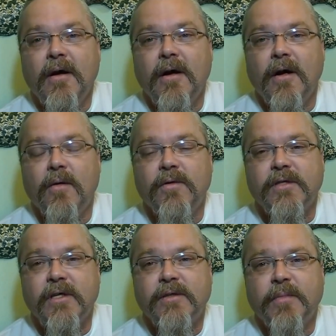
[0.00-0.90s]
uh, was
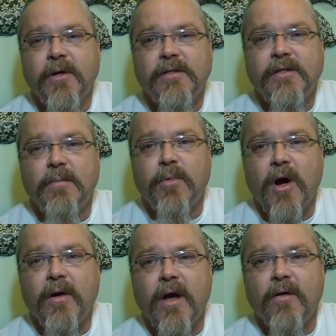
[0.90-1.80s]
experienced a
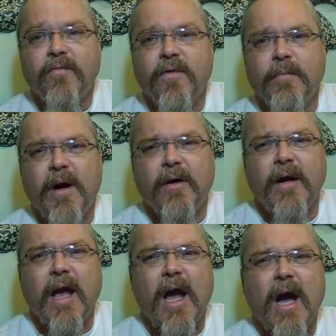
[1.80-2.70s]
brownout for about
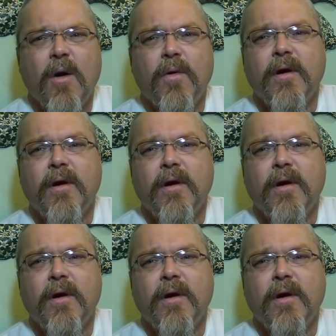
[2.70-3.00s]
an hour,